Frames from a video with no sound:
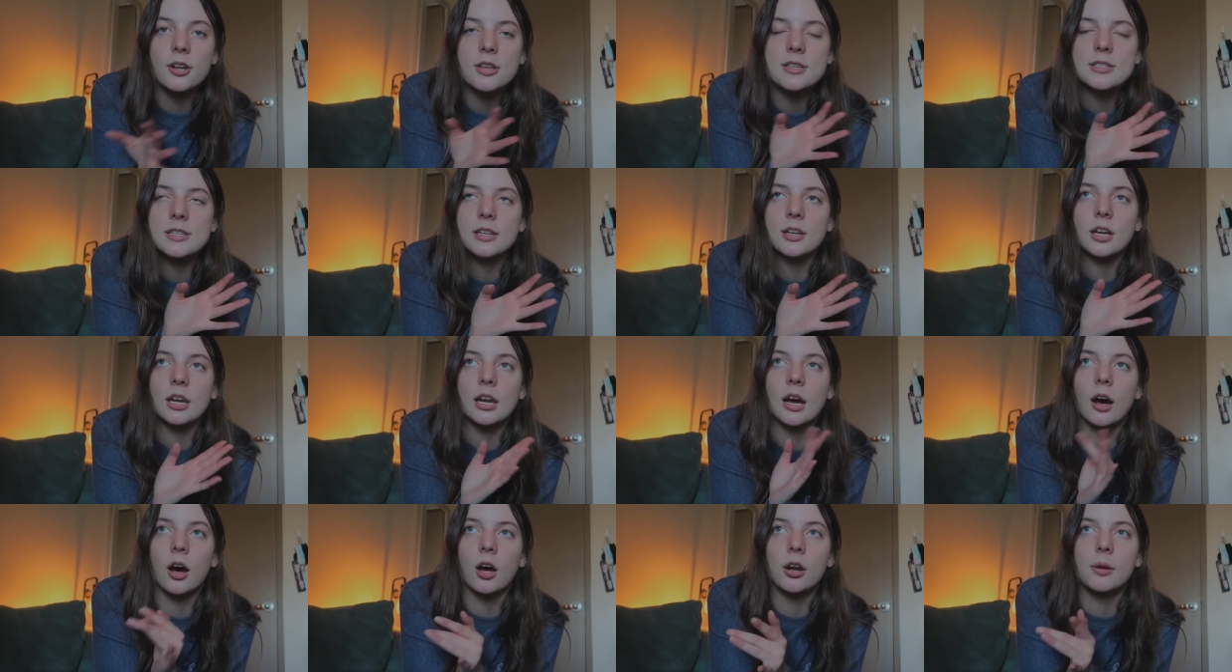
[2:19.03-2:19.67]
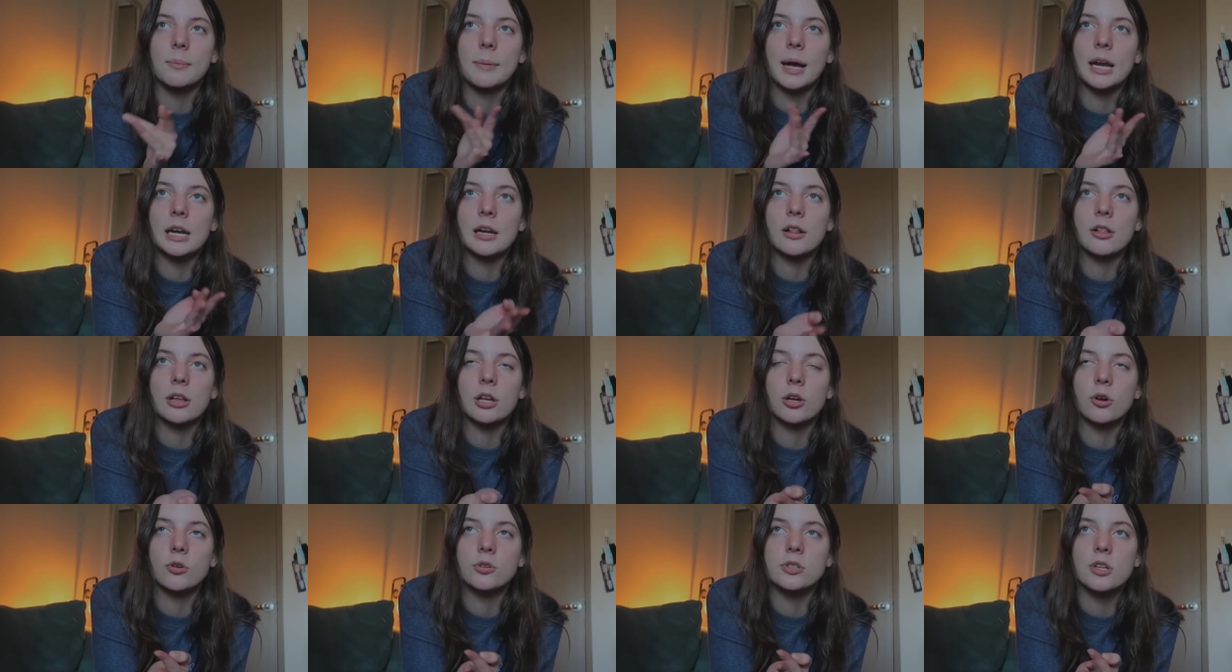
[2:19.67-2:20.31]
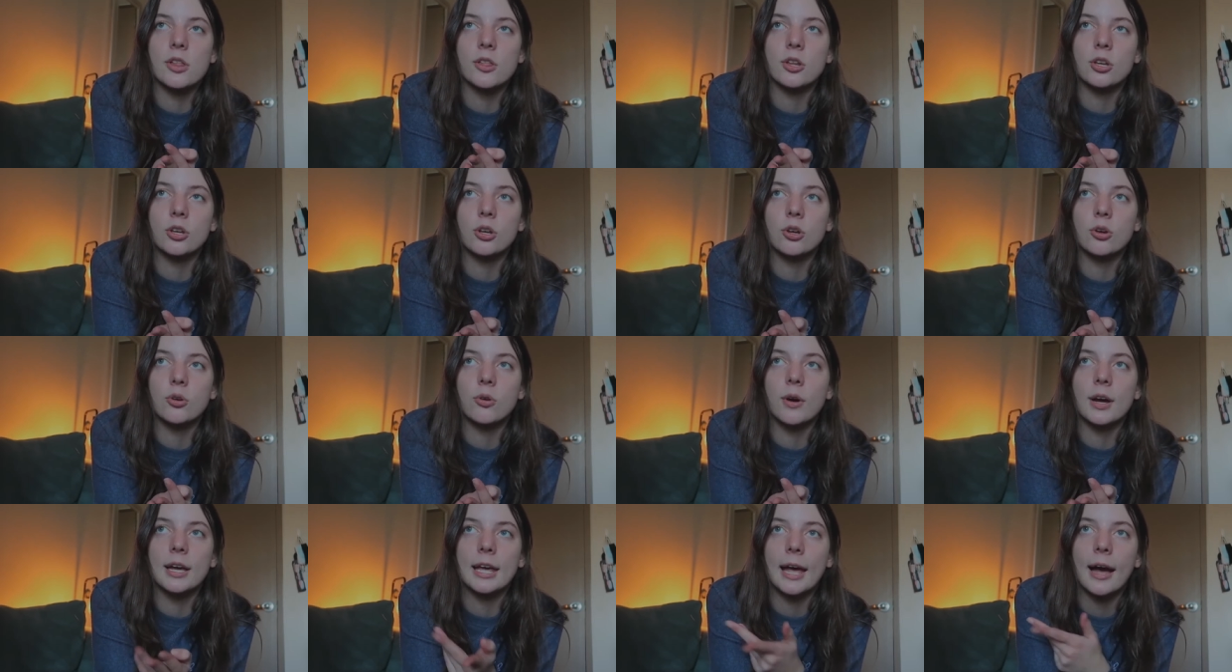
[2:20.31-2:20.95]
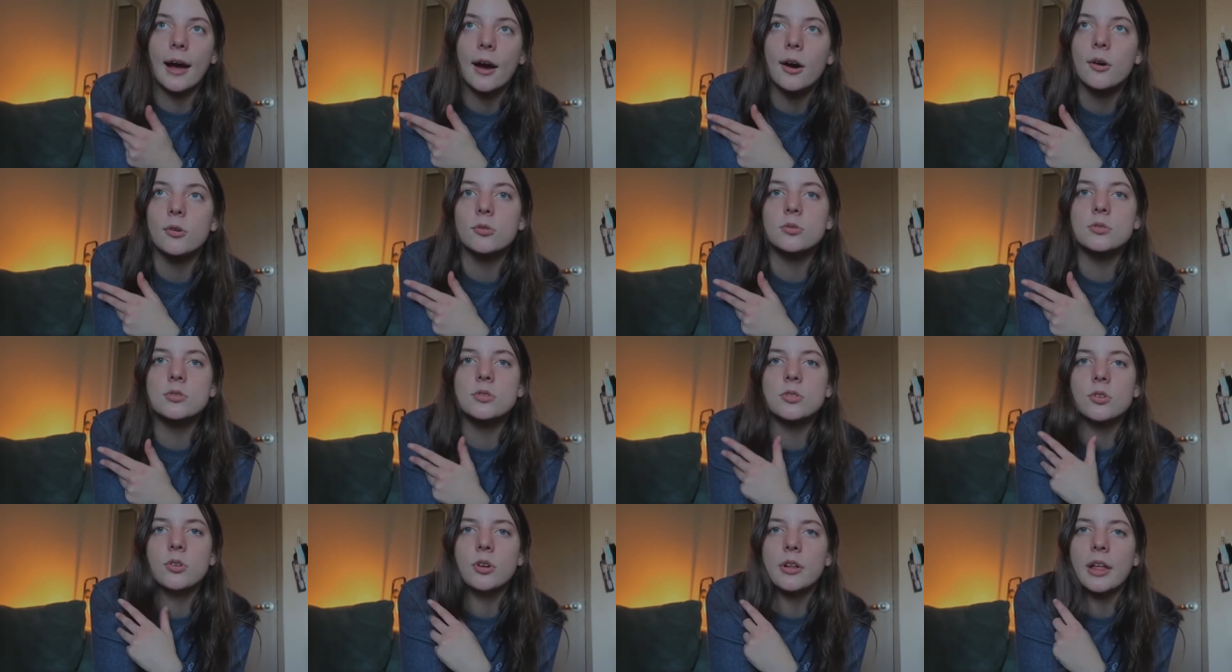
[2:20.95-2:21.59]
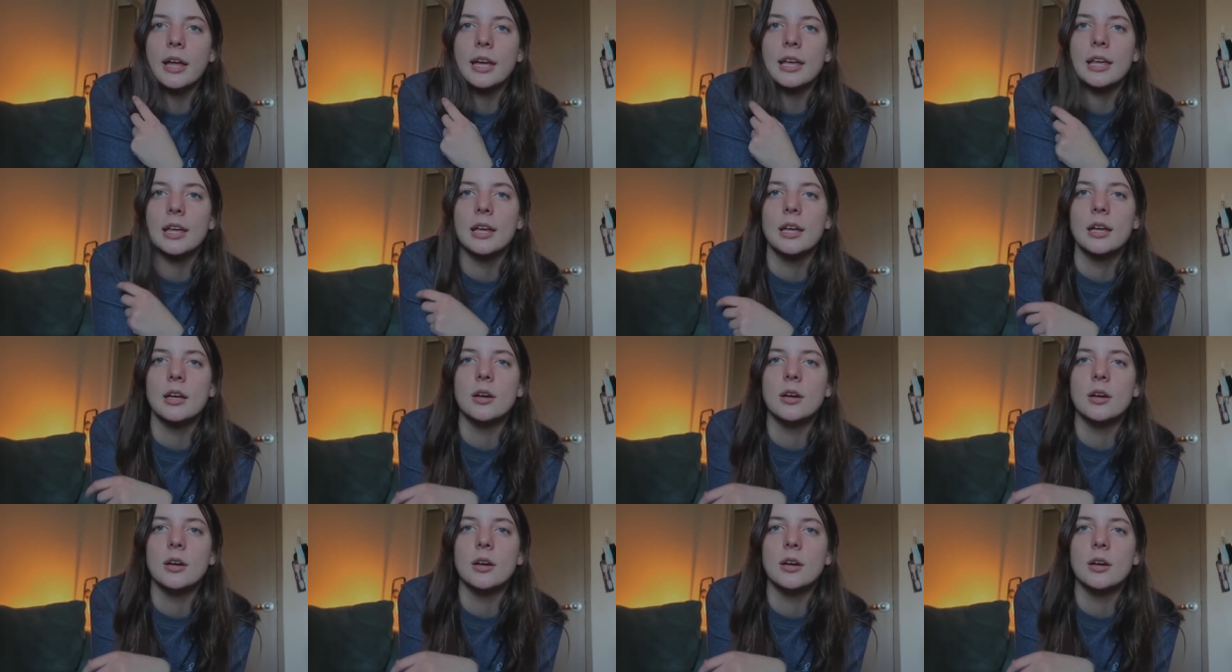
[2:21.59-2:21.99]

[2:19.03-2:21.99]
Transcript: Is it going to automatically go to the new account or like,